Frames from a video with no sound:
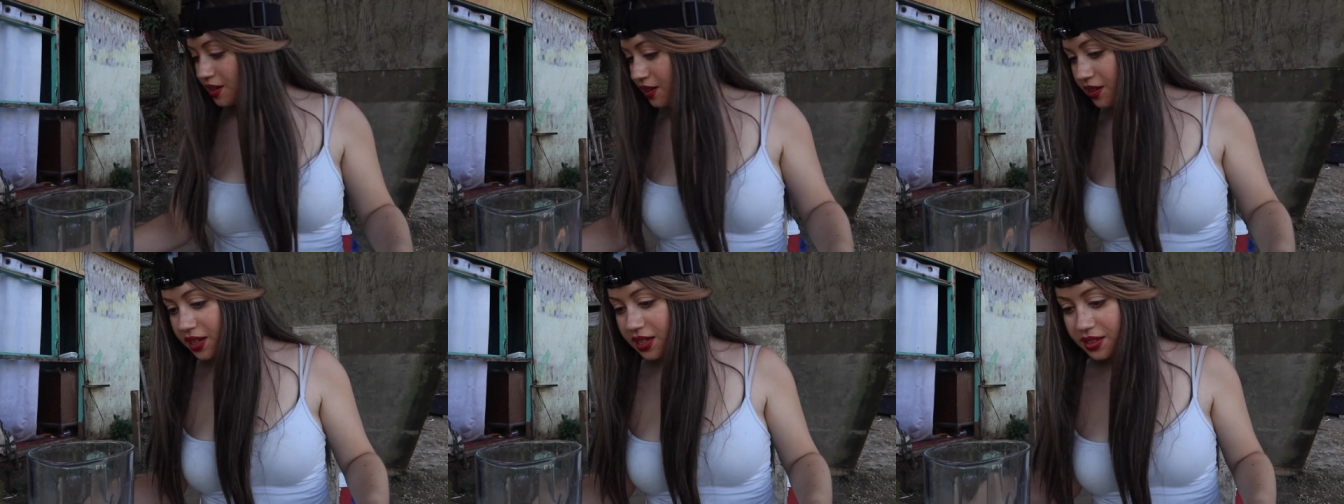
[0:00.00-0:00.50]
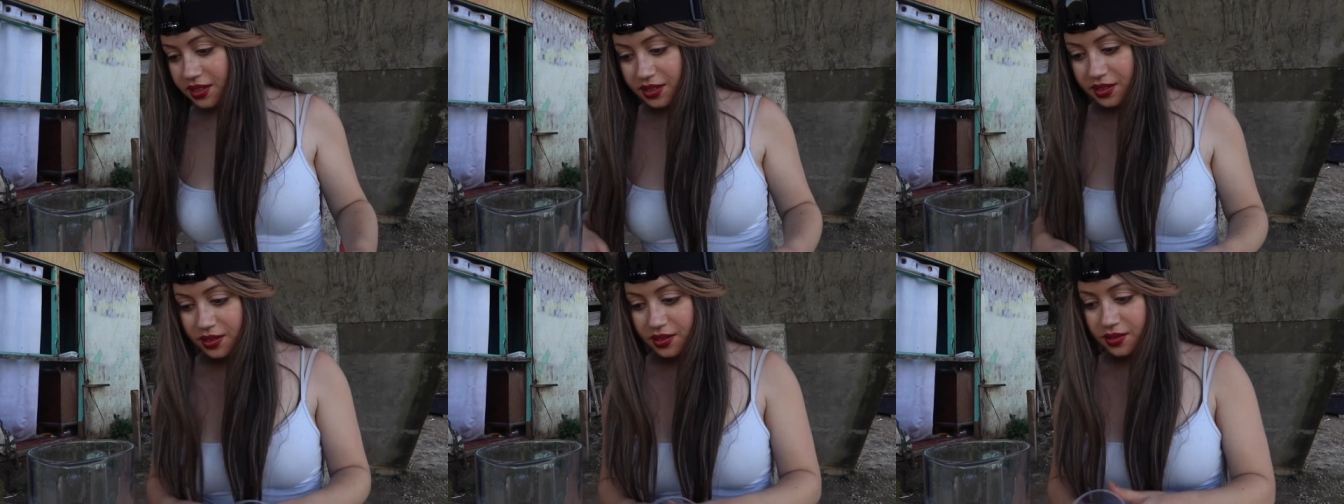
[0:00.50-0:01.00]
Alright,
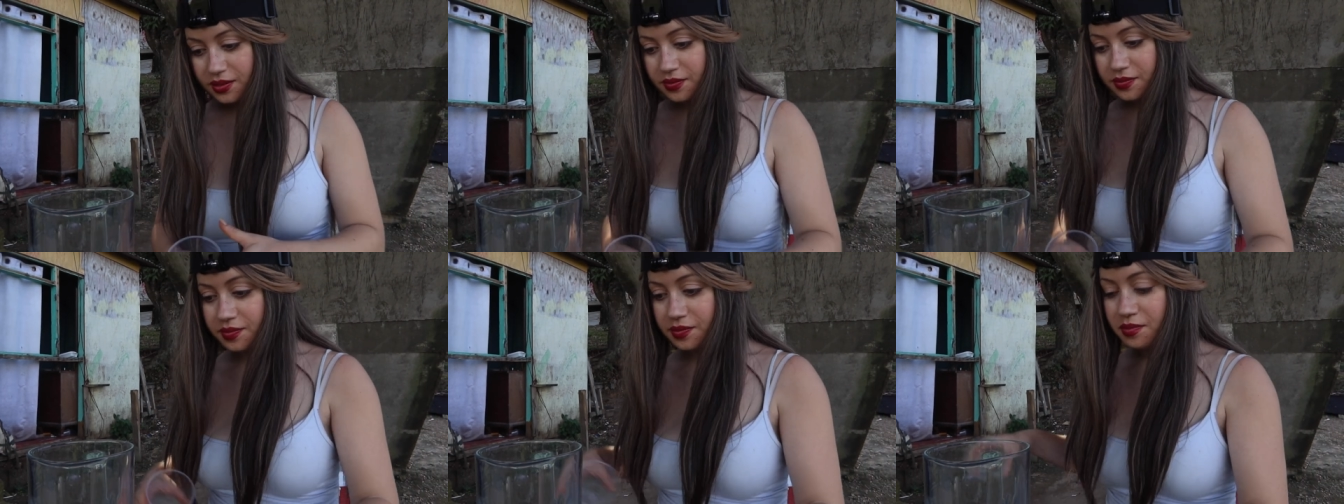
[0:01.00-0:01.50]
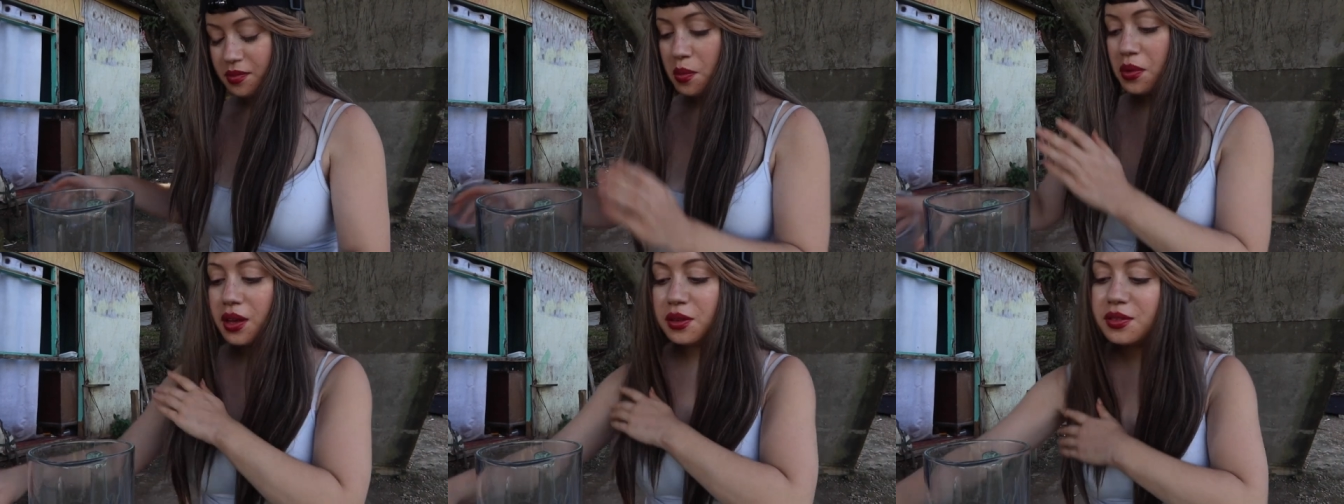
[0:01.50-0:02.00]
so
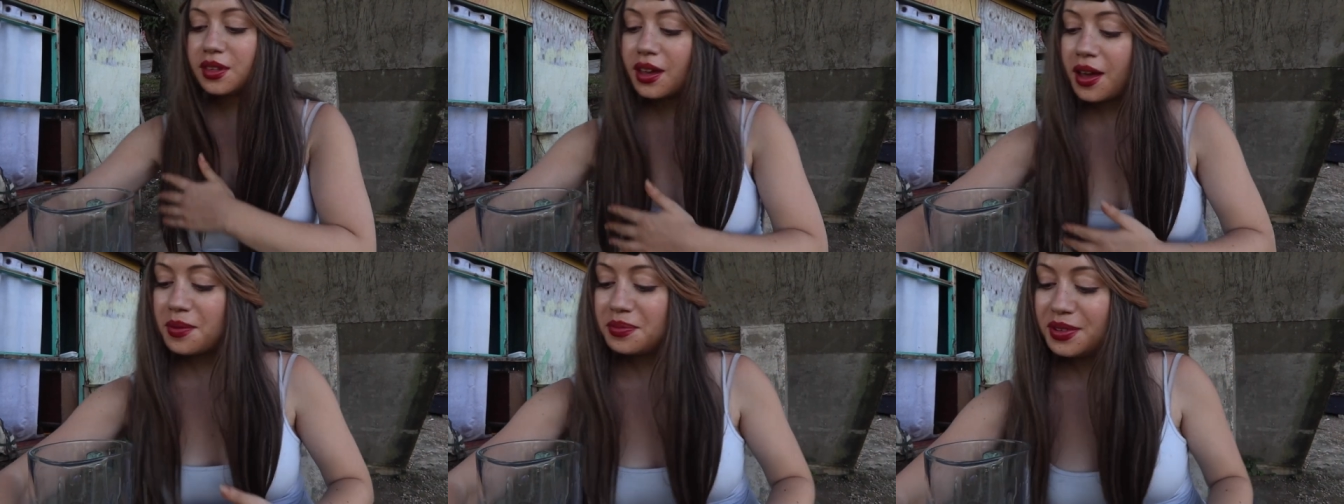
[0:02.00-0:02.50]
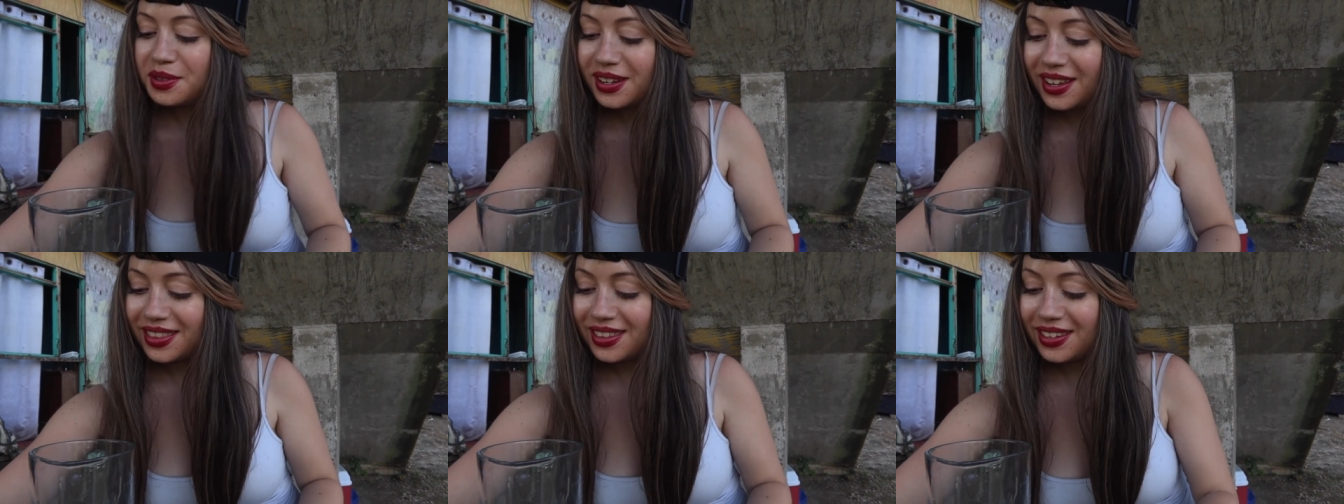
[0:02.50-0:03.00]
maybe I use the cup too
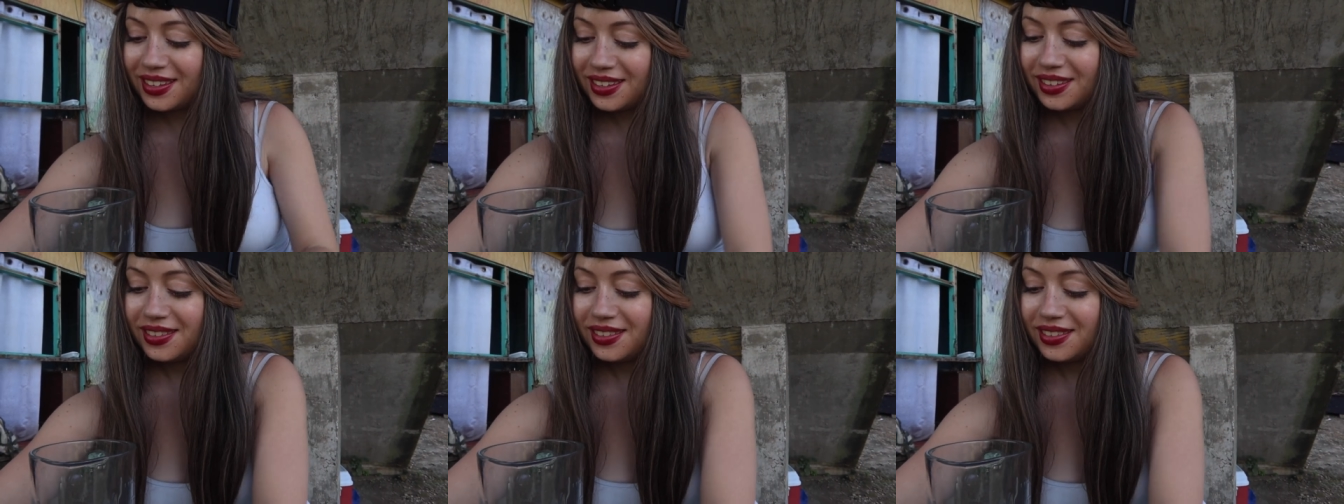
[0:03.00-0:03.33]
to get this.